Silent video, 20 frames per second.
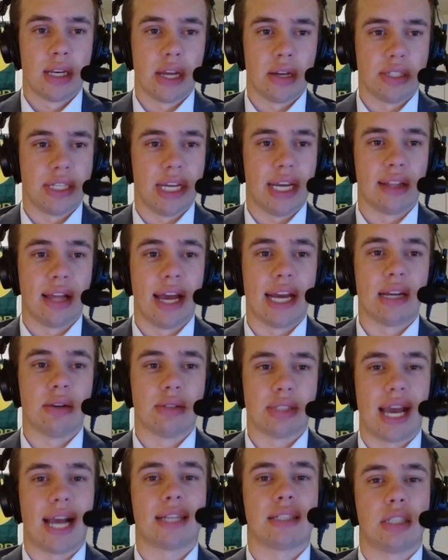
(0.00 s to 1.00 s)
Now, Dan Lanning
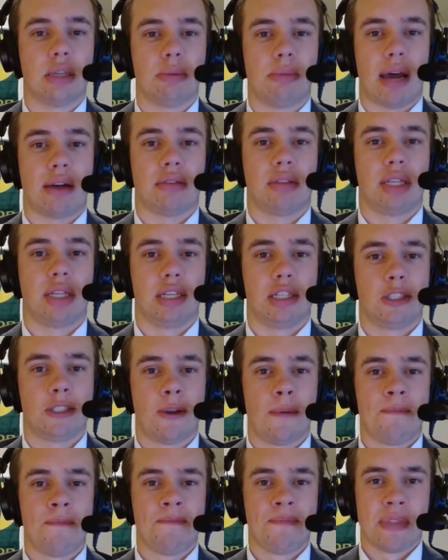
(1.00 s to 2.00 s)
was asked about this
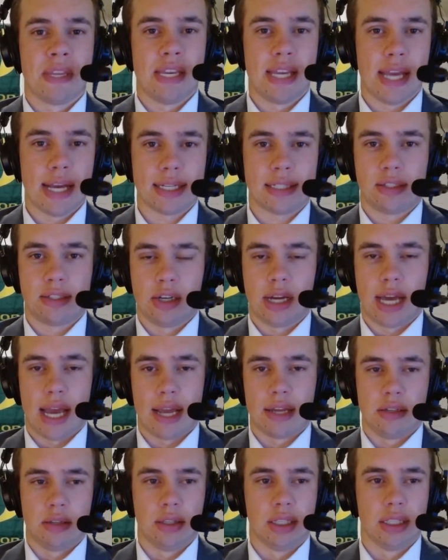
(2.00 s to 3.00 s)

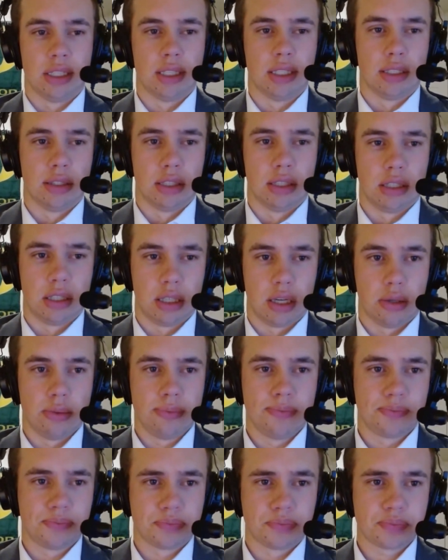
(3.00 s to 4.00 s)
yesterday as he listened to the show,
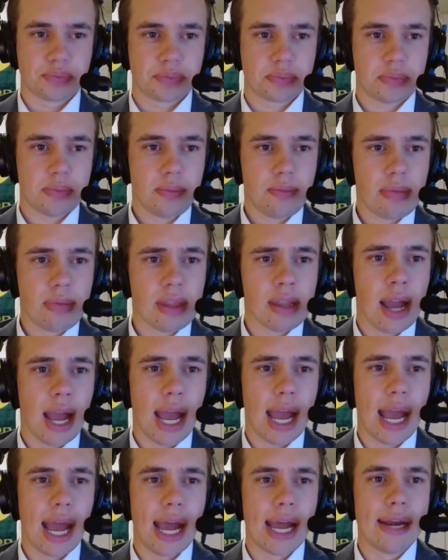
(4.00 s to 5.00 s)

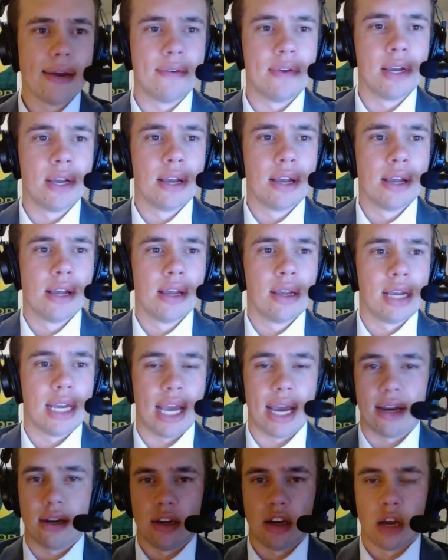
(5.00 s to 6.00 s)
and he
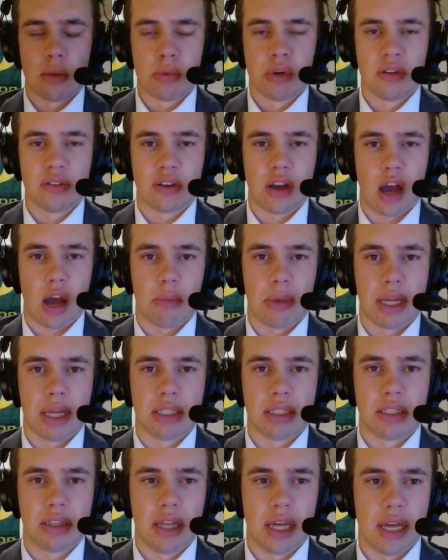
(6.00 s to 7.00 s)
had a number of
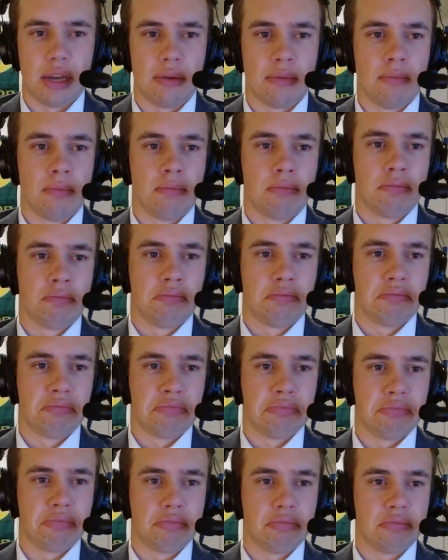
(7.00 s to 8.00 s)
comments that
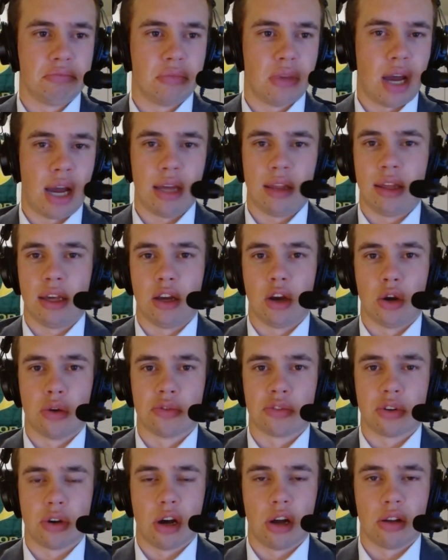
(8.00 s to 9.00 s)
I think
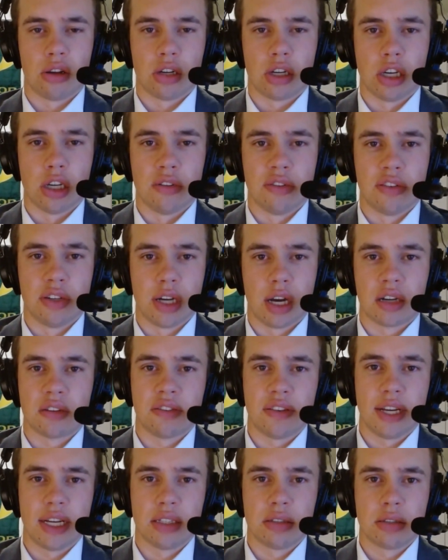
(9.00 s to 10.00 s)
overall are good for Duck
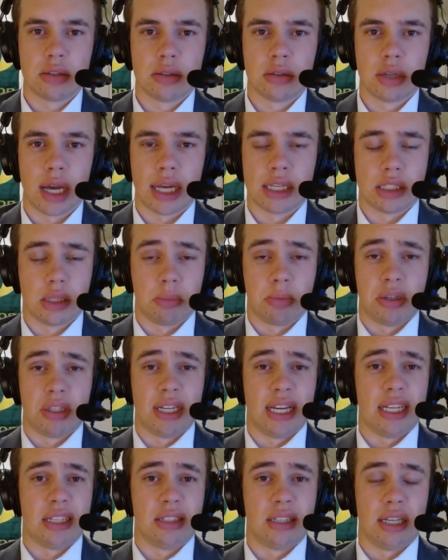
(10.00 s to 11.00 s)
fans as it
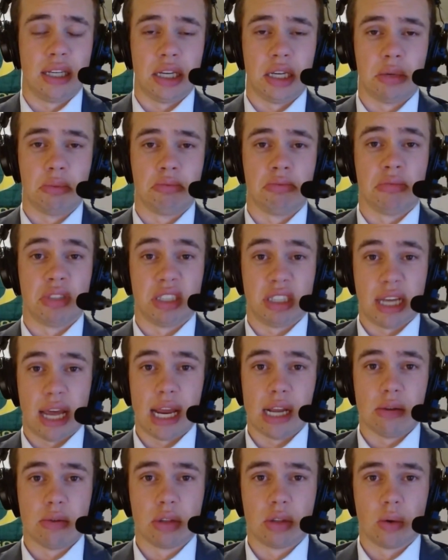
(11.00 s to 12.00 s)
pertains to him
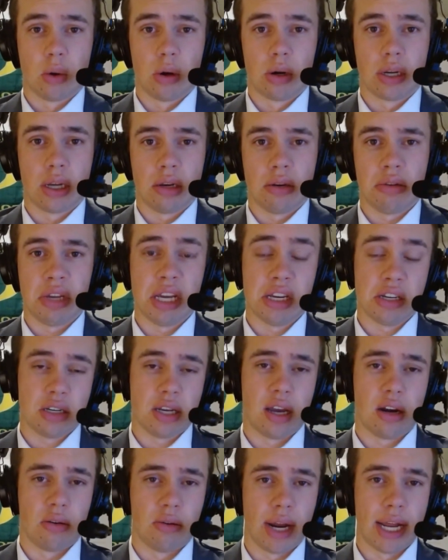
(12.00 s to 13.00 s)
staying with Oregon. He
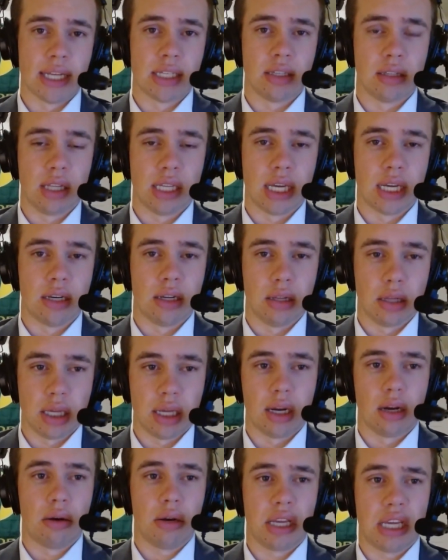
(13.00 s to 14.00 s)
should get a raise at the end of the
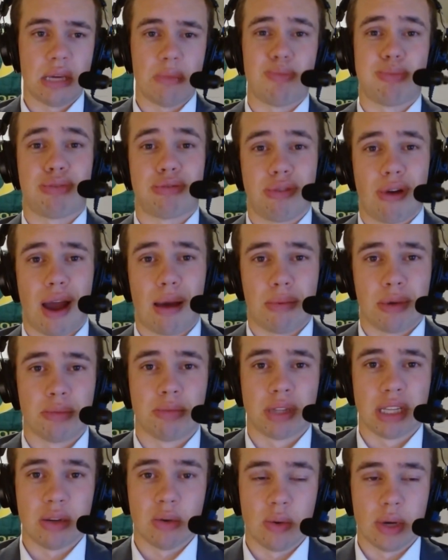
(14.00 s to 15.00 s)
year. He
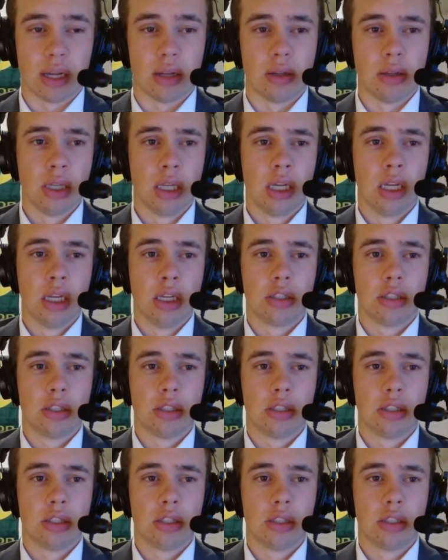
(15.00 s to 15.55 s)
probably will.